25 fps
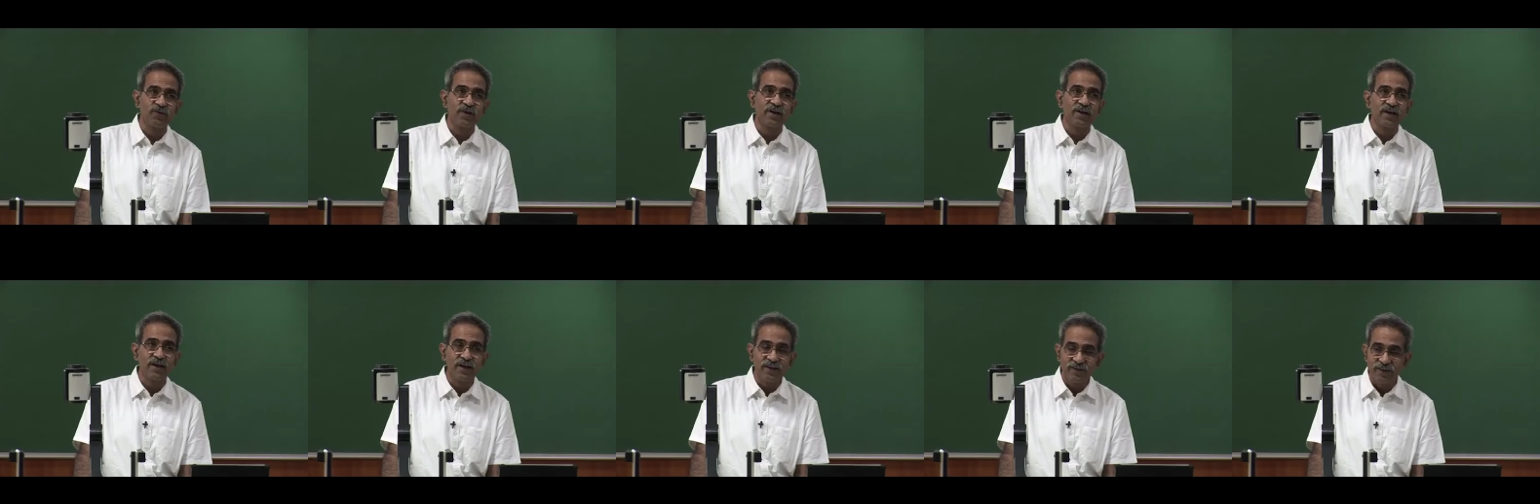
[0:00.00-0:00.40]

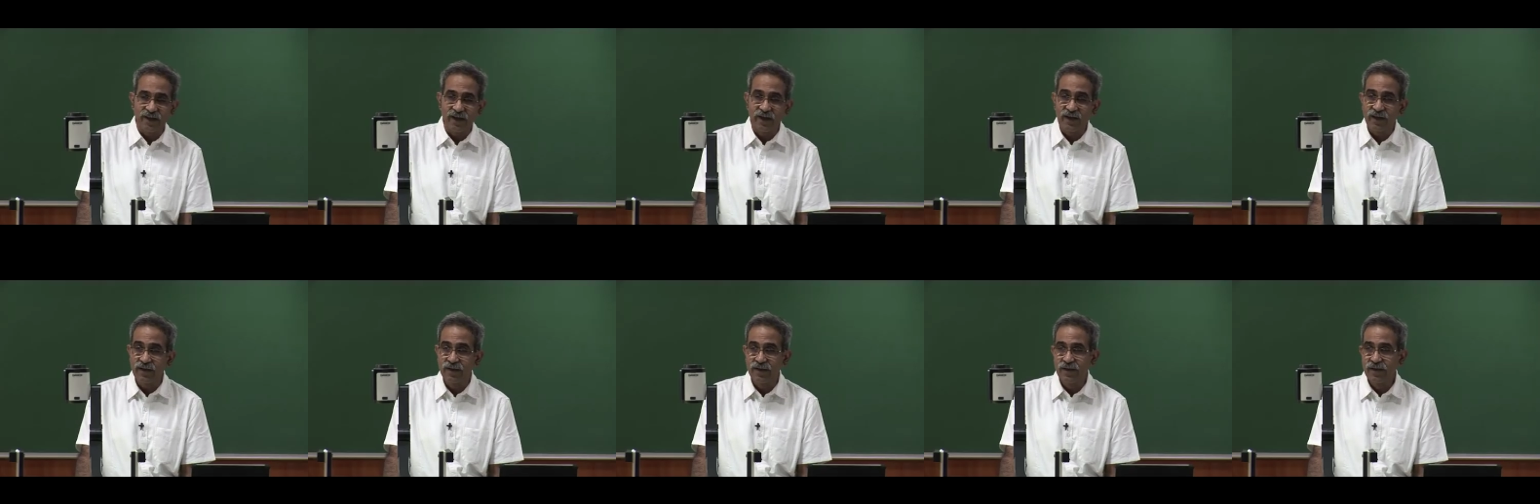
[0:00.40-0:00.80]

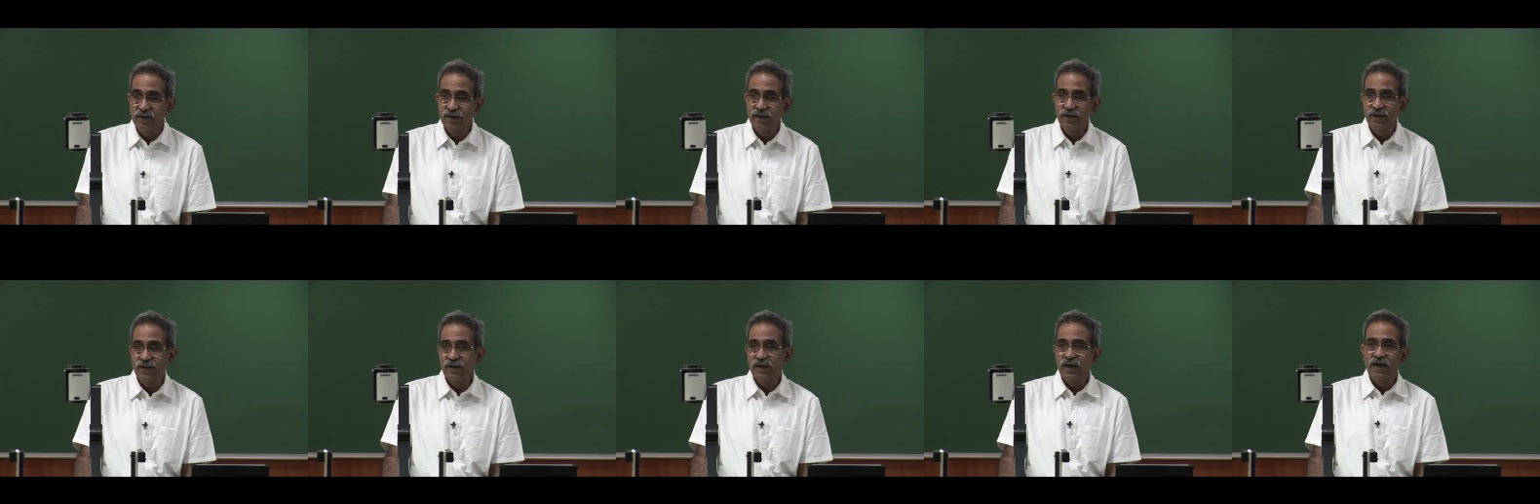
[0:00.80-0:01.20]
decreasing
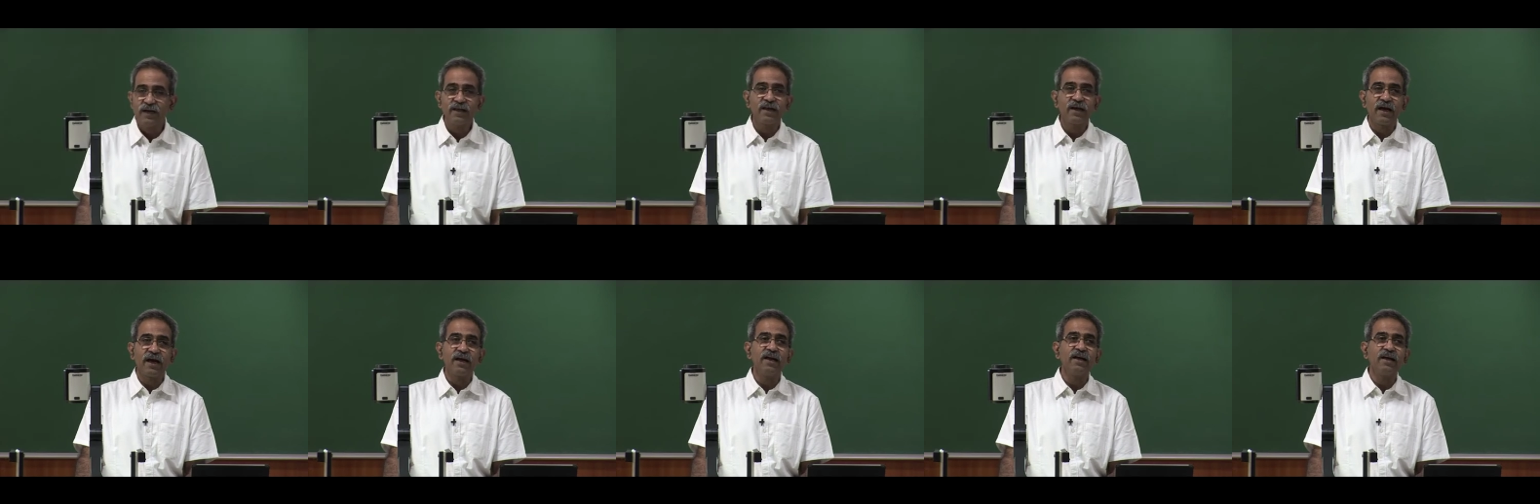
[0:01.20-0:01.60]
and
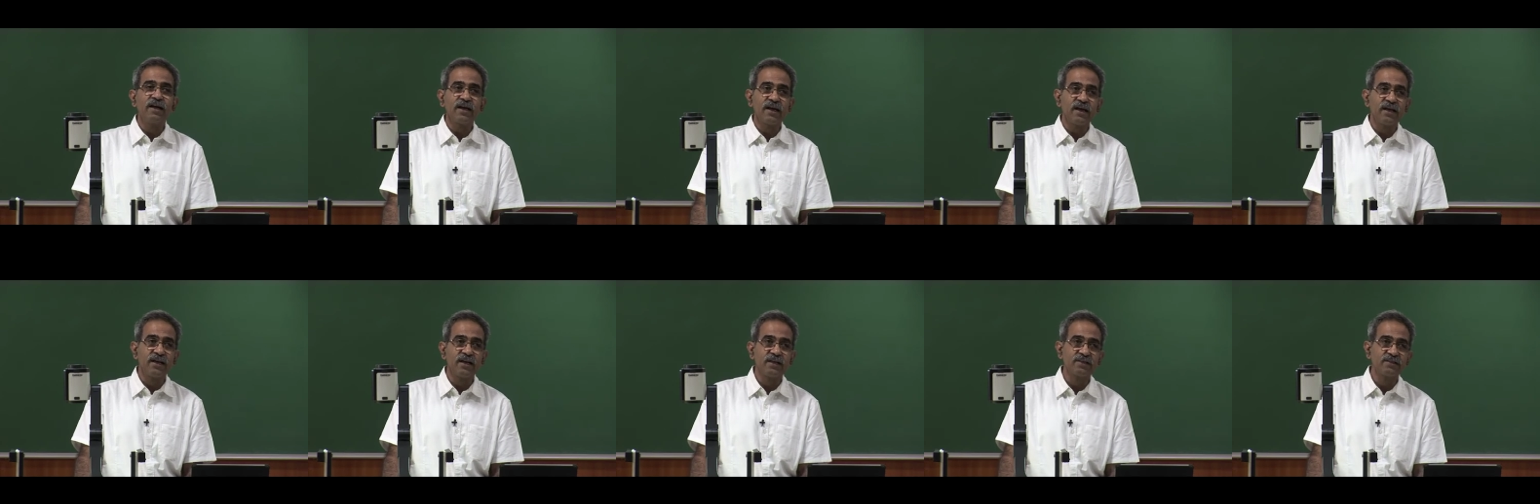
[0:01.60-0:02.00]
the
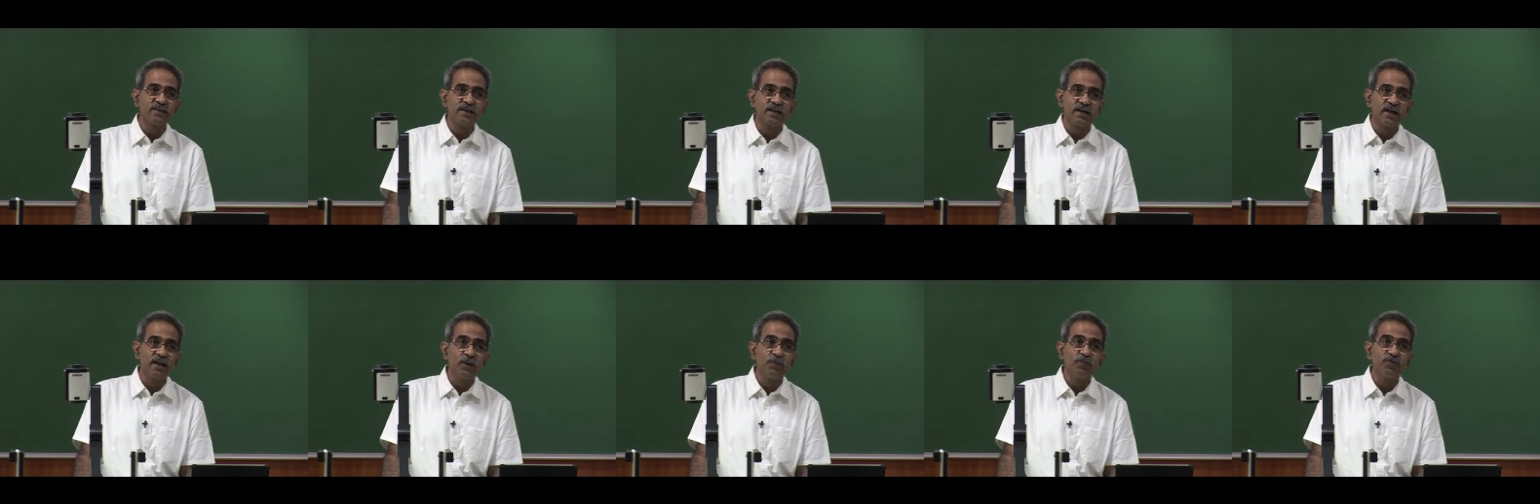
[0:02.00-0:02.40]
kinetic energy
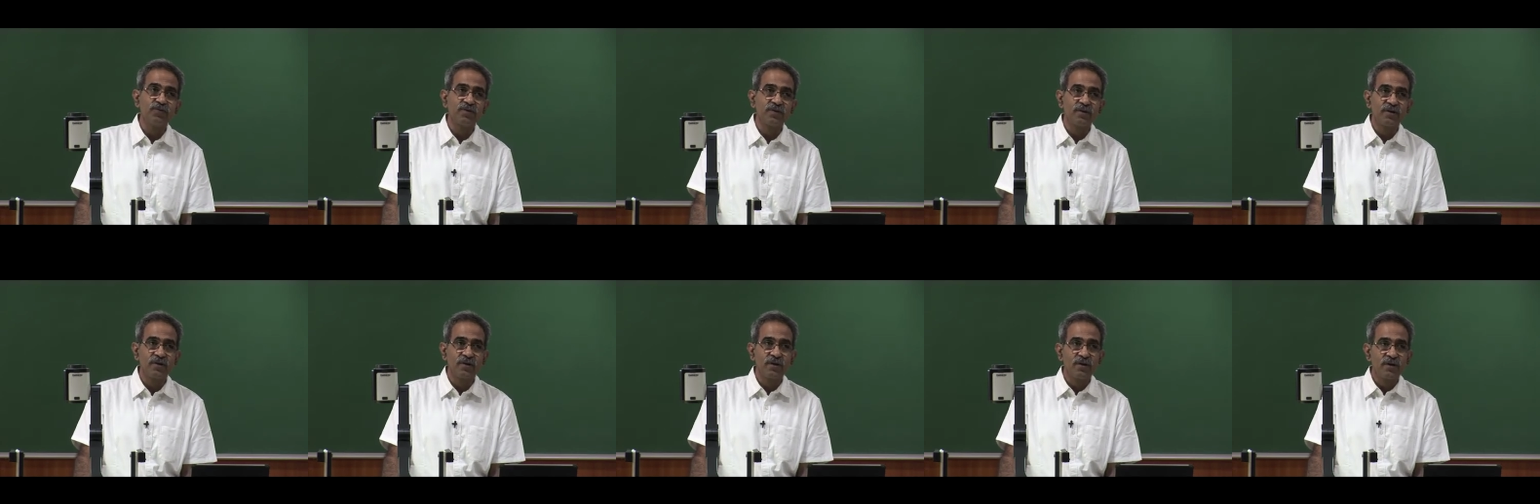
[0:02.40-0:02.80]
keeps
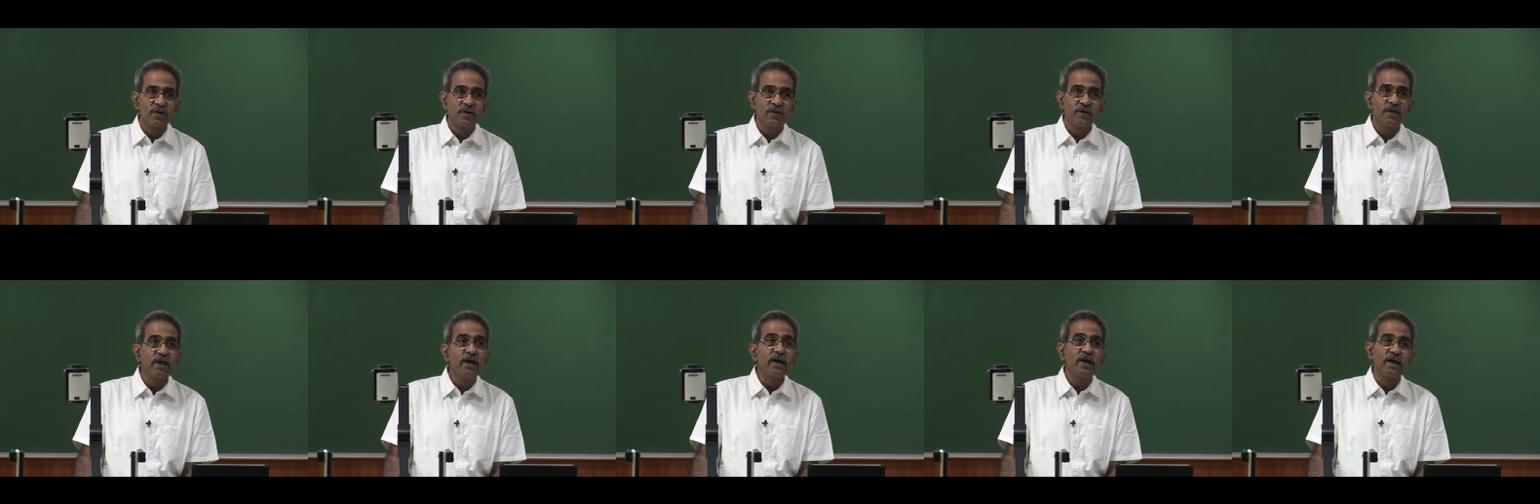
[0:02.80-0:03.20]

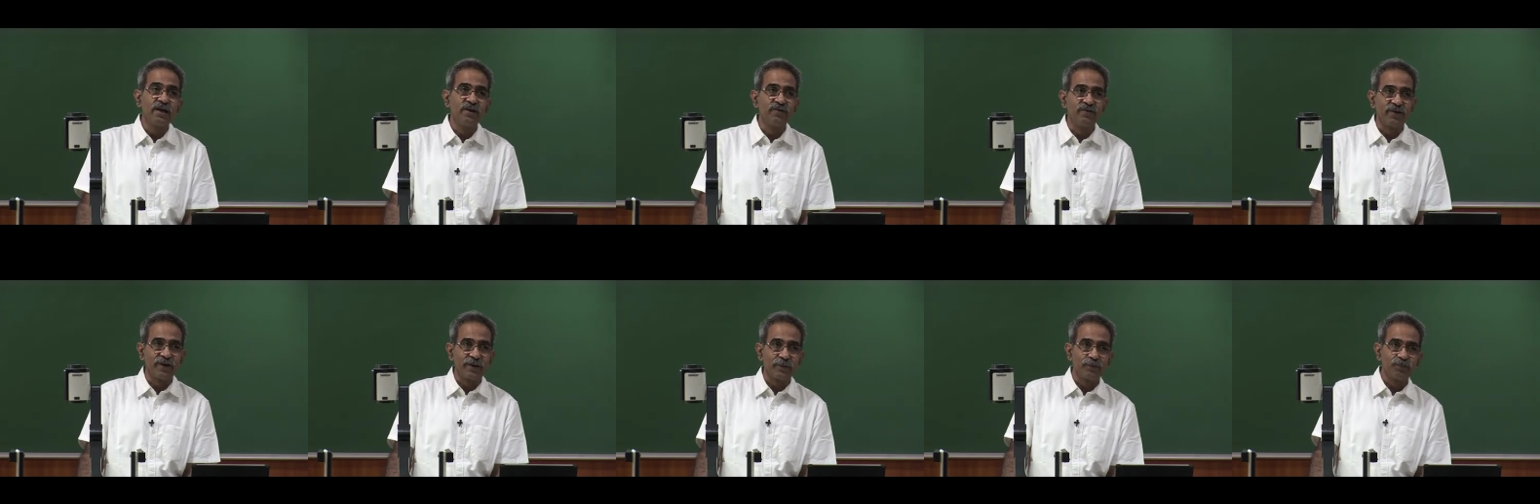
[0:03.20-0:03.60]

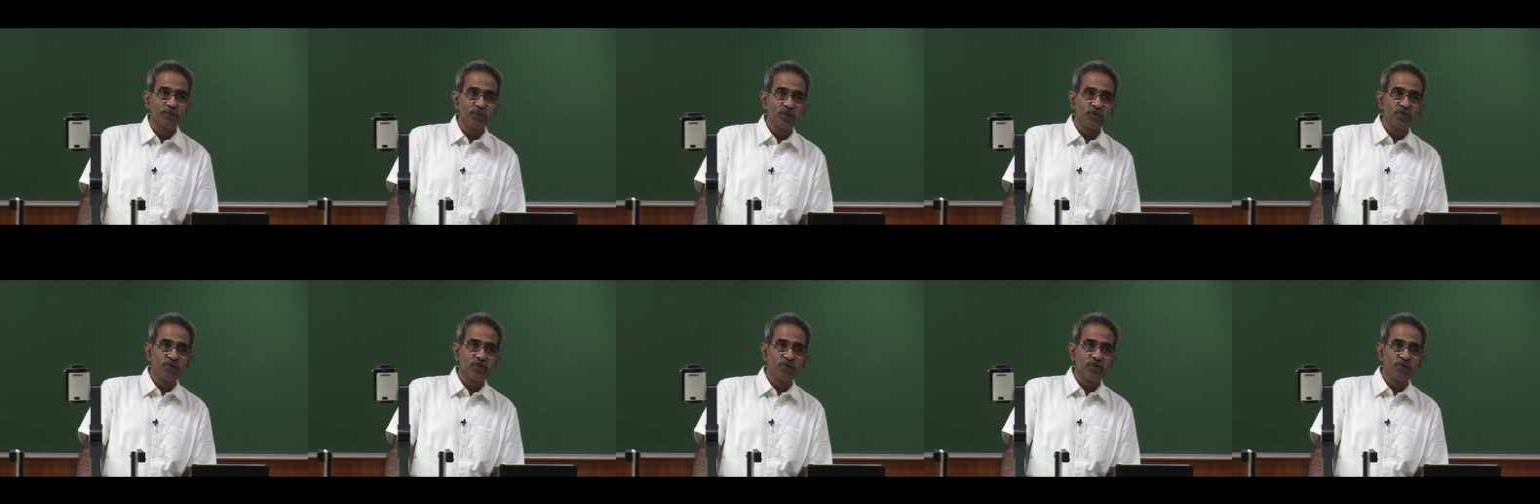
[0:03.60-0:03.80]
increasing.